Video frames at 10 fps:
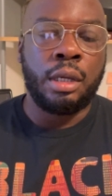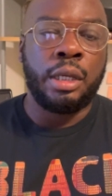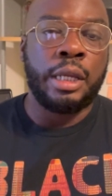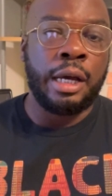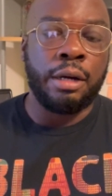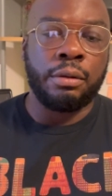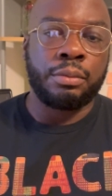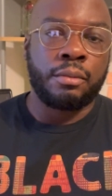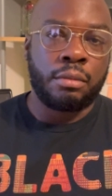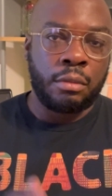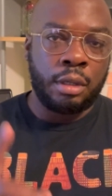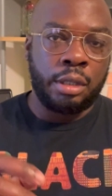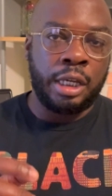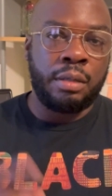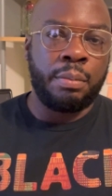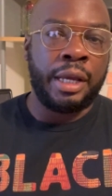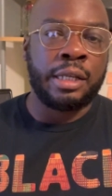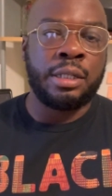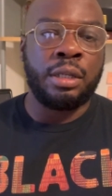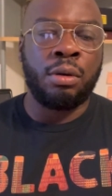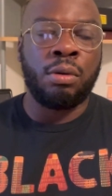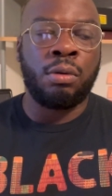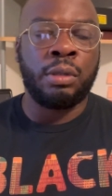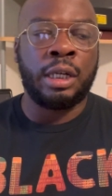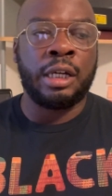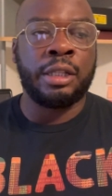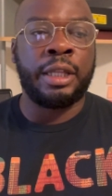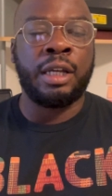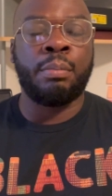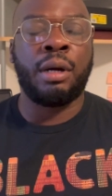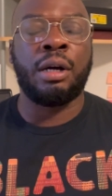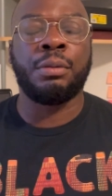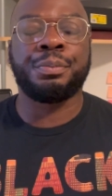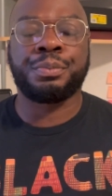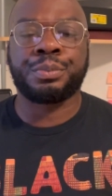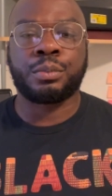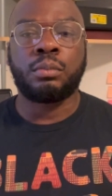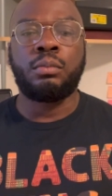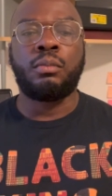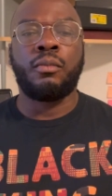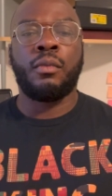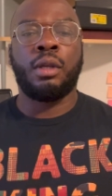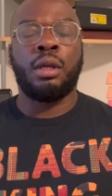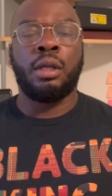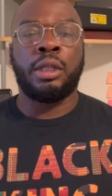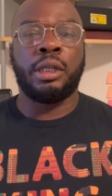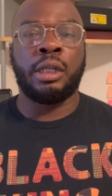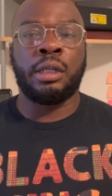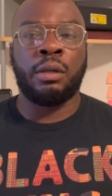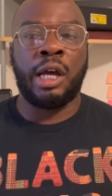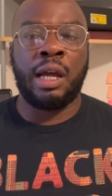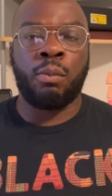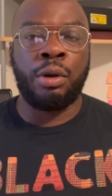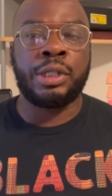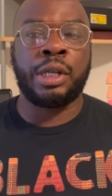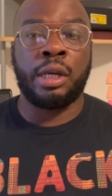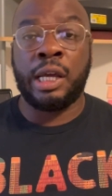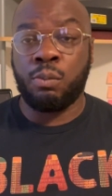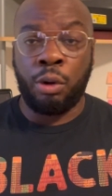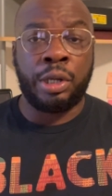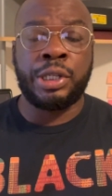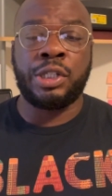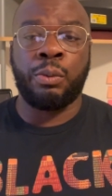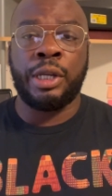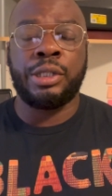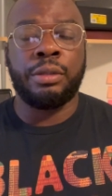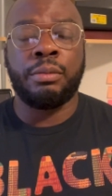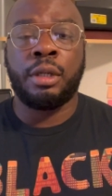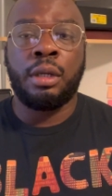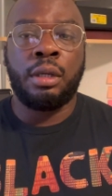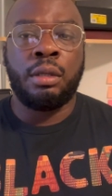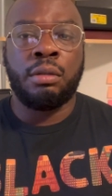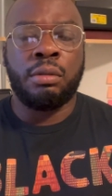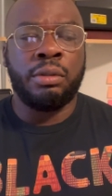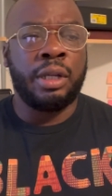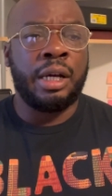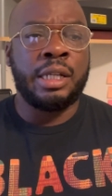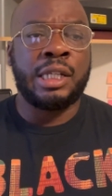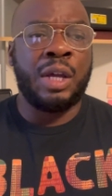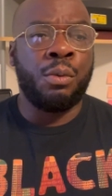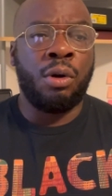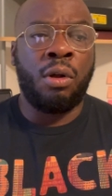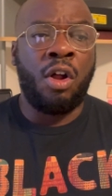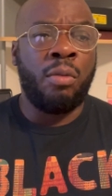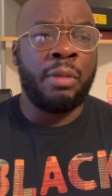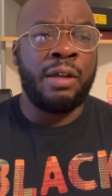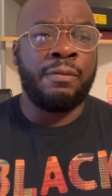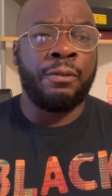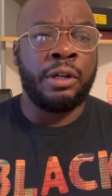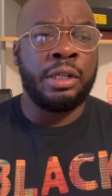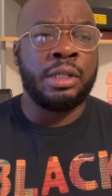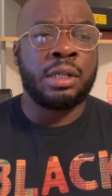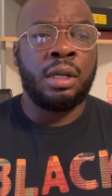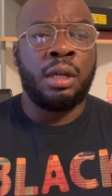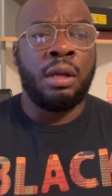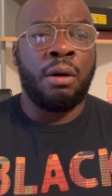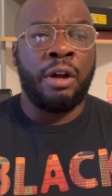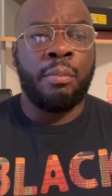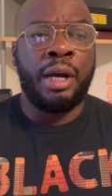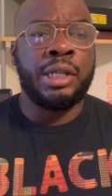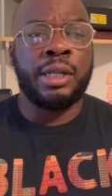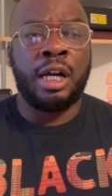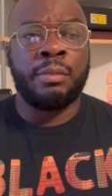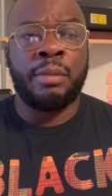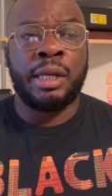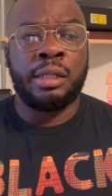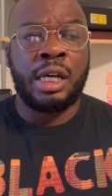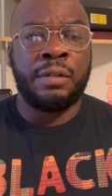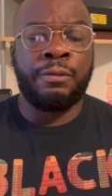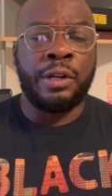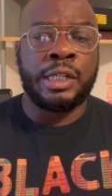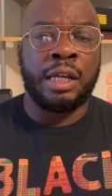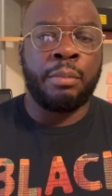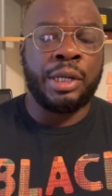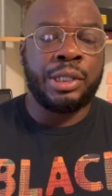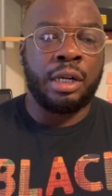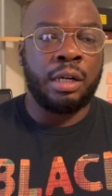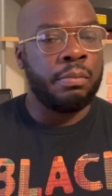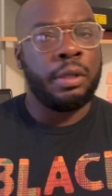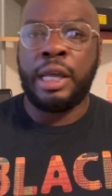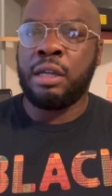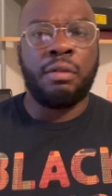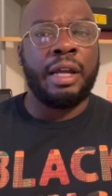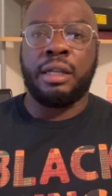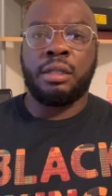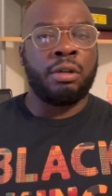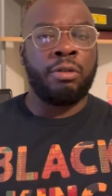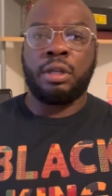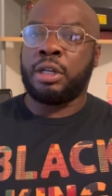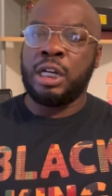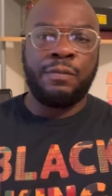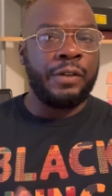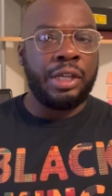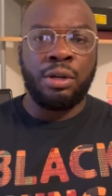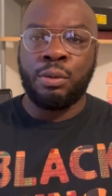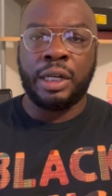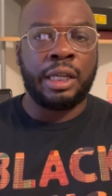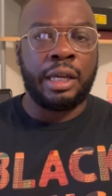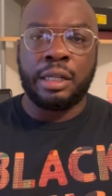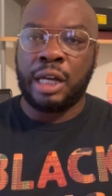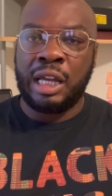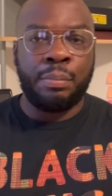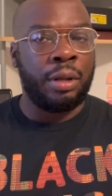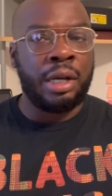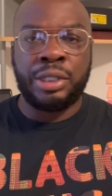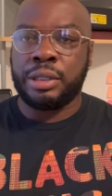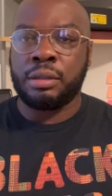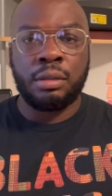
Now, getting back to the whole uh, thing about the at work at work situation. You guys say, well, all my friends are at my job. I met a lot of friends at my job. And great, good for you. Again, I applaud you.